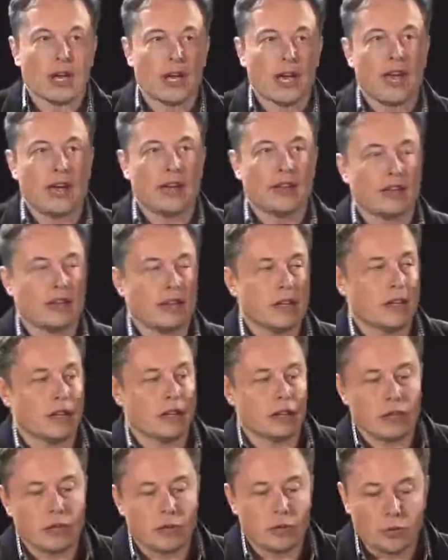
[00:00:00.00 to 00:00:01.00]
And
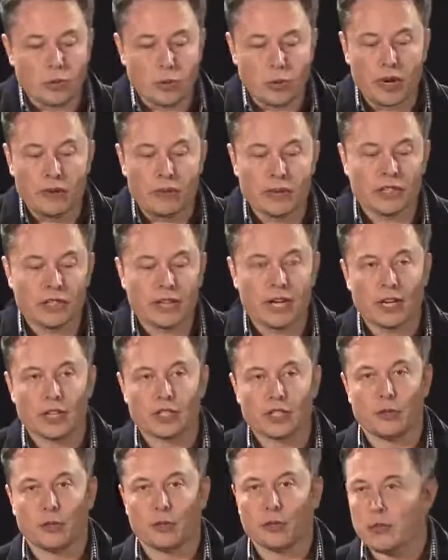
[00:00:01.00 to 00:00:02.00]
we're able to
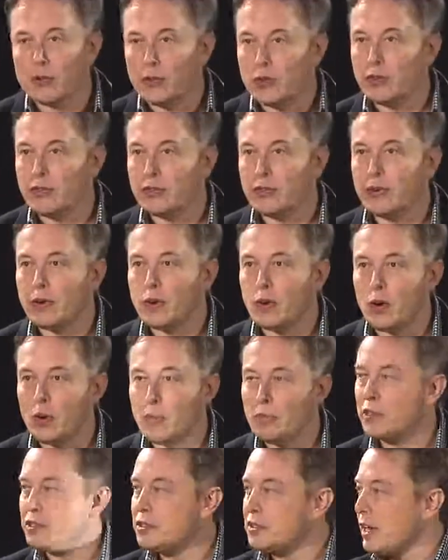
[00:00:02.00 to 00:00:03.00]
actually improve
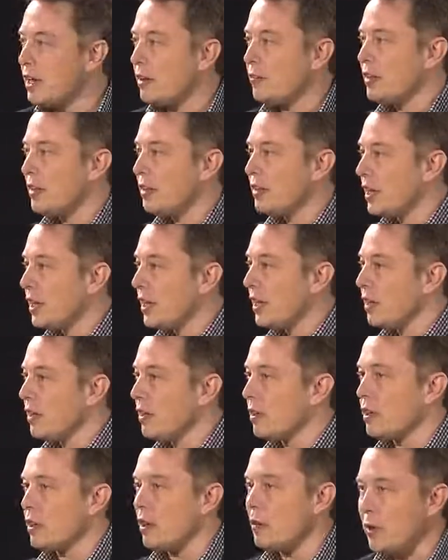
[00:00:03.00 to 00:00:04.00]
almost
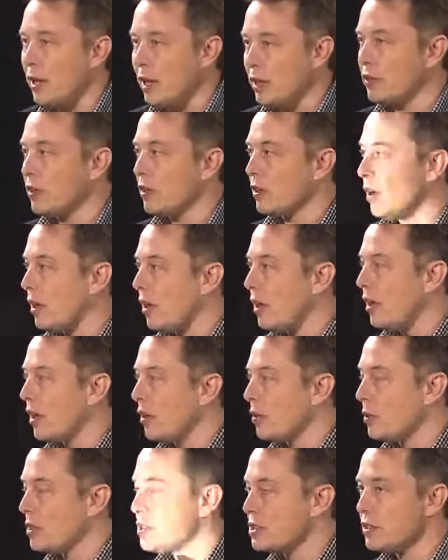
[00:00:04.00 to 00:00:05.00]
everything about the
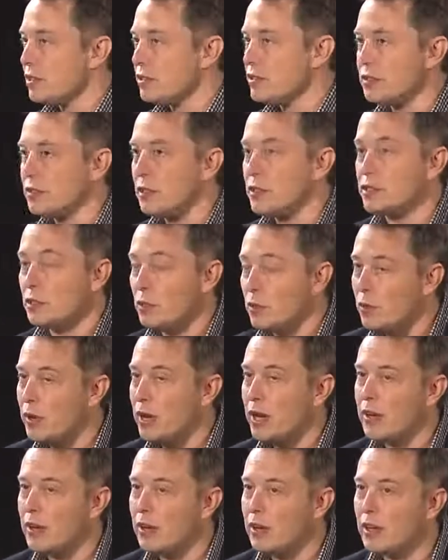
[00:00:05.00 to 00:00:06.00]
car, it's a
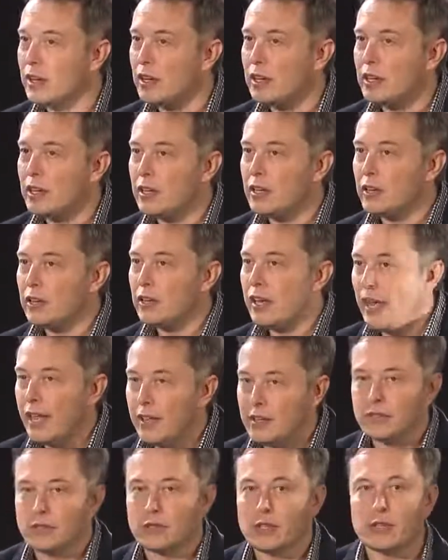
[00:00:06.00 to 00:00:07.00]
rare
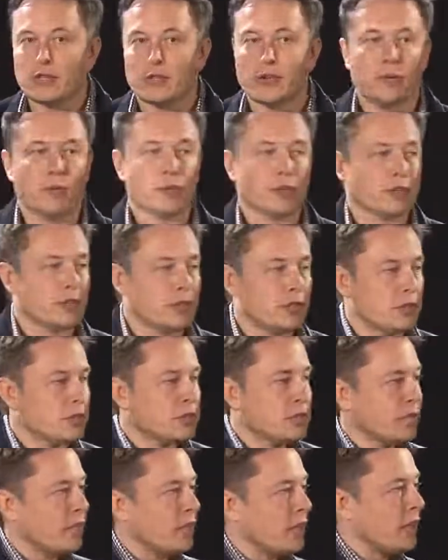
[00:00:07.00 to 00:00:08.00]
case that you're able to do
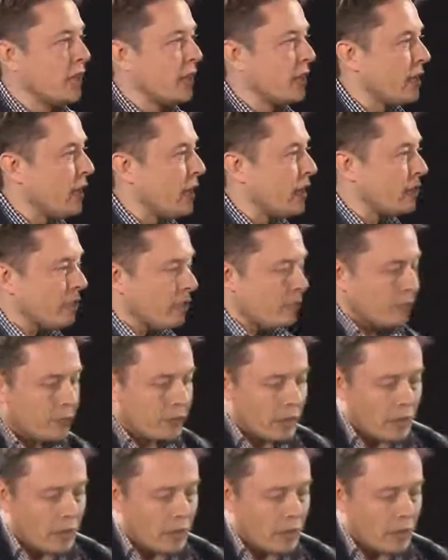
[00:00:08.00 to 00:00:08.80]
something like that.